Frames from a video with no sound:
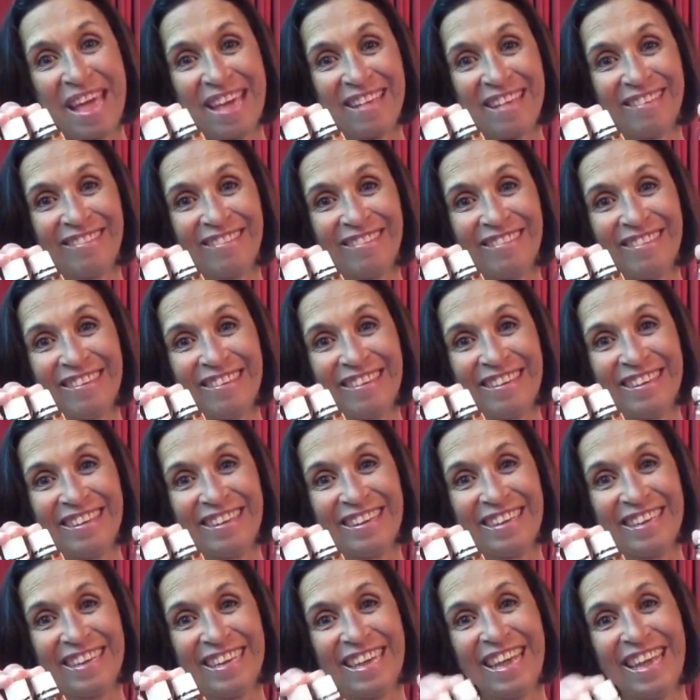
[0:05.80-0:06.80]
pests.
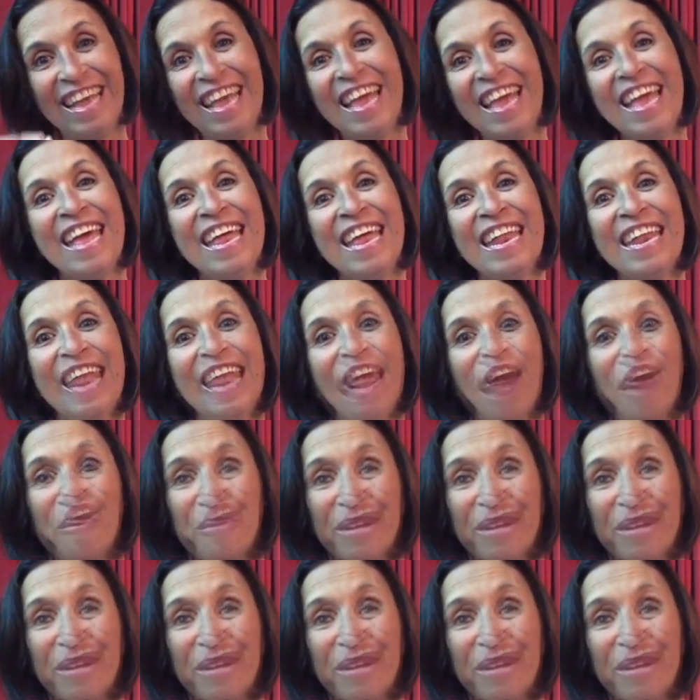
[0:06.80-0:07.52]
Now,